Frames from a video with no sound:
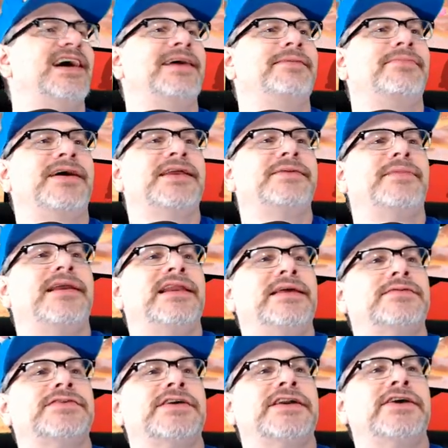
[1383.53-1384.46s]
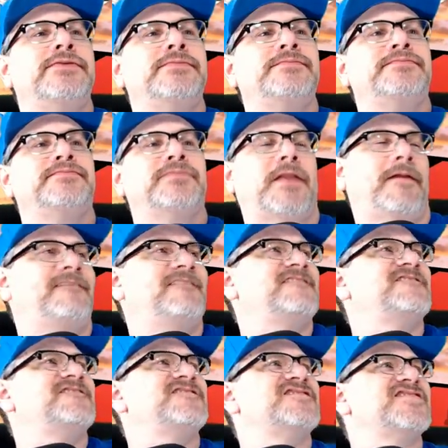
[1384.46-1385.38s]
I'm biting my lips right now
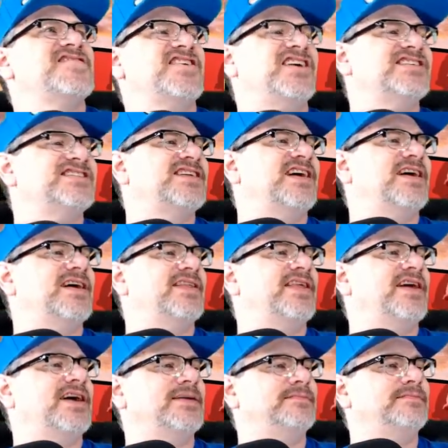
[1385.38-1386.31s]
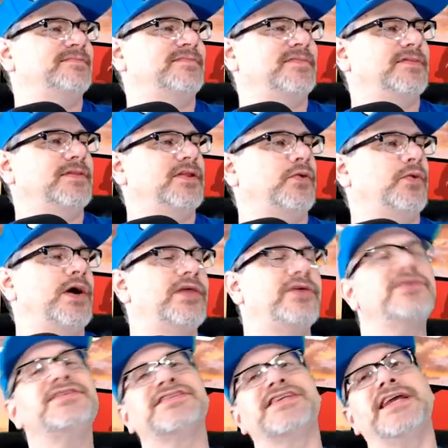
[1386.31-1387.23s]
because uh, the, the
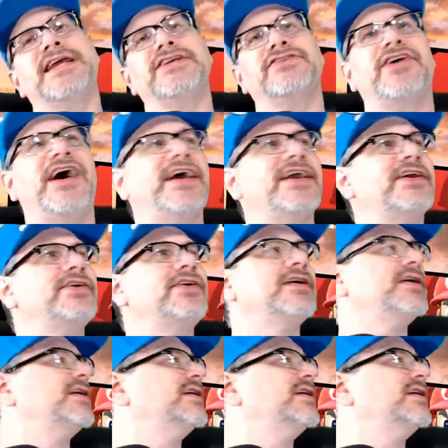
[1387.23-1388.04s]
weather is getting dry here